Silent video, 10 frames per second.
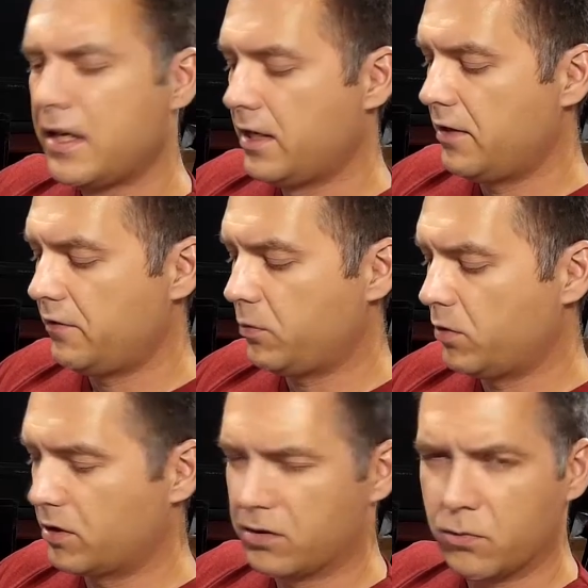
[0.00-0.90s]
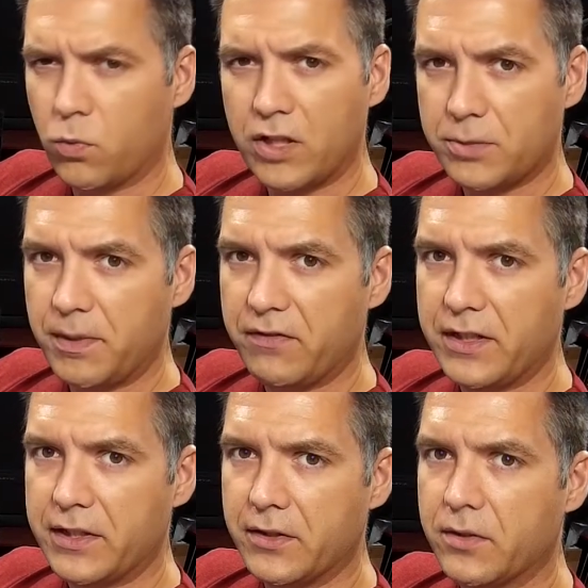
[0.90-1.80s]
If you want to watch my
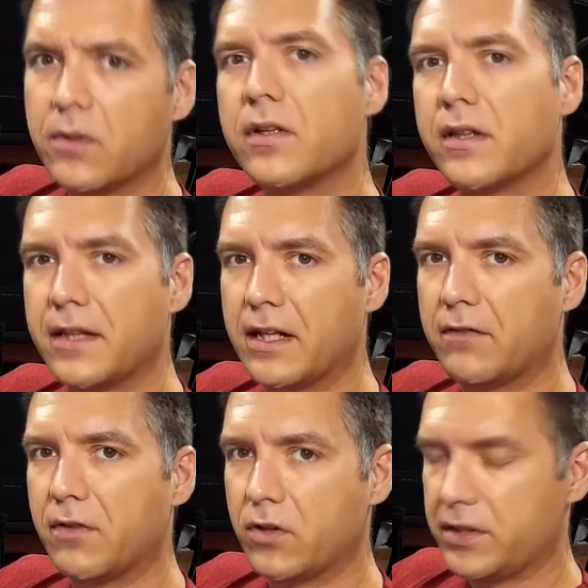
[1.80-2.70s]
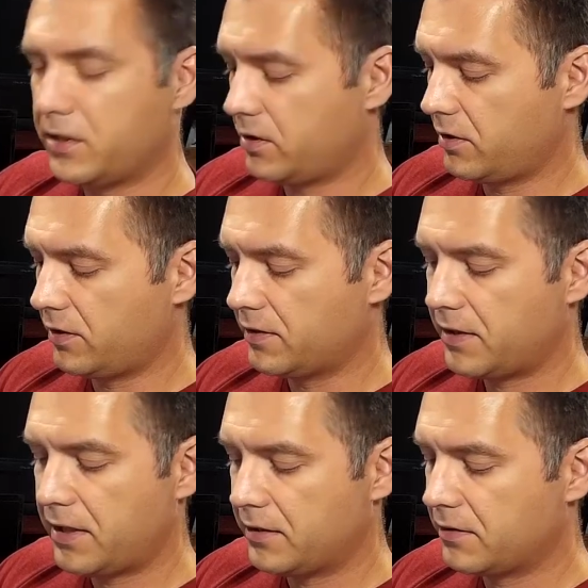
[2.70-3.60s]
video that I've already done on this
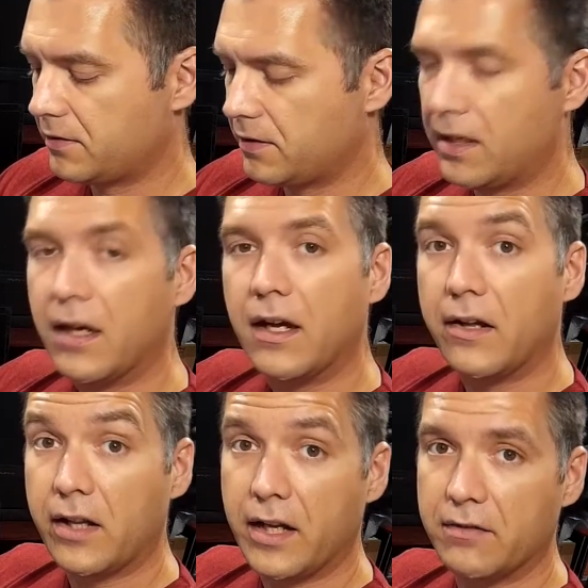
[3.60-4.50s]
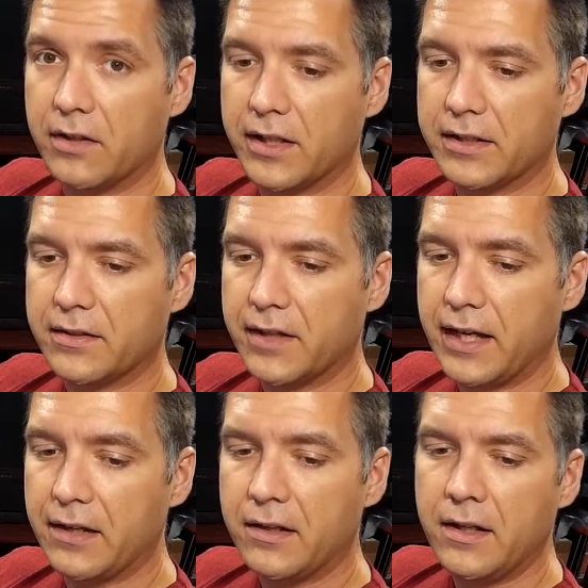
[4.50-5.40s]
case, I'll have a link to
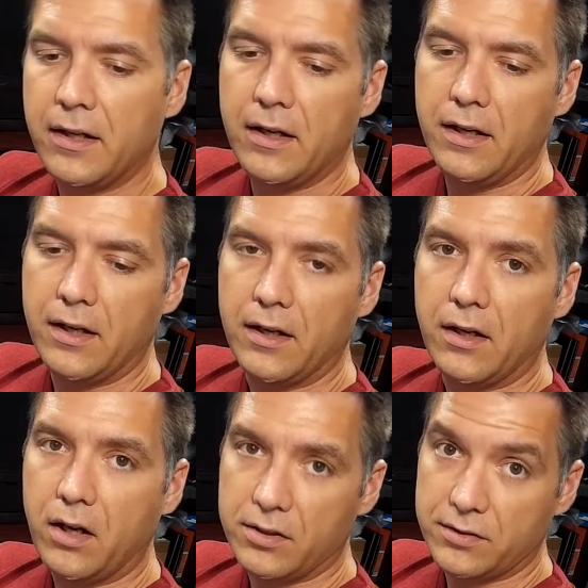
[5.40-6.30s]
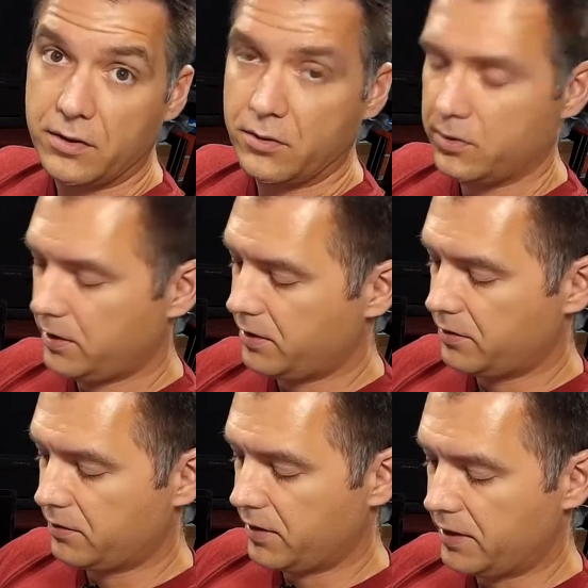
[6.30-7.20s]
that also
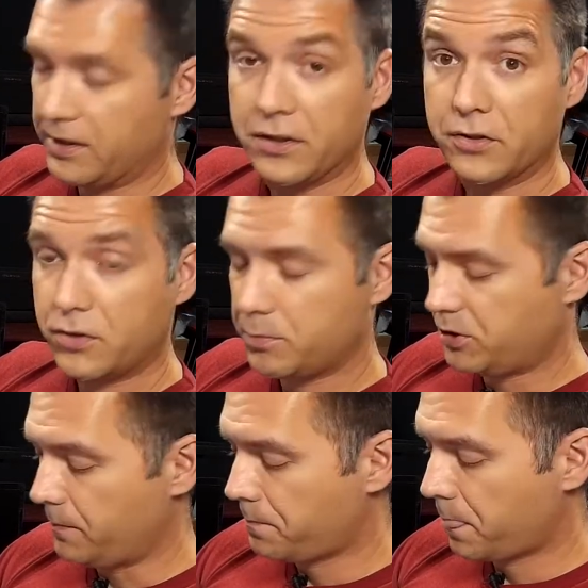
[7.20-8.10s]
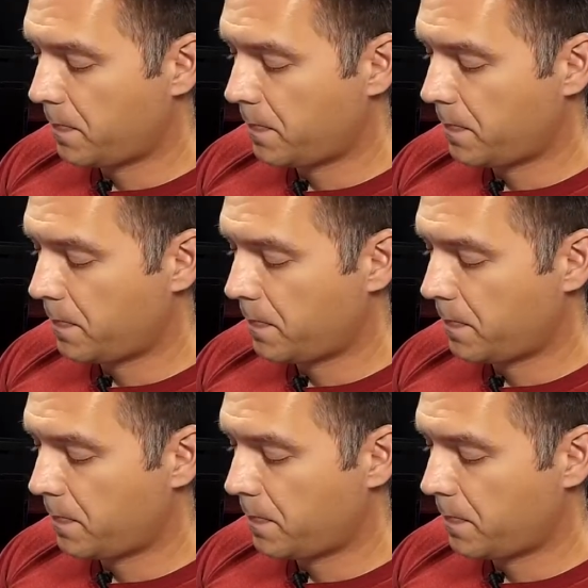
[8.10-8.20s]
in the description.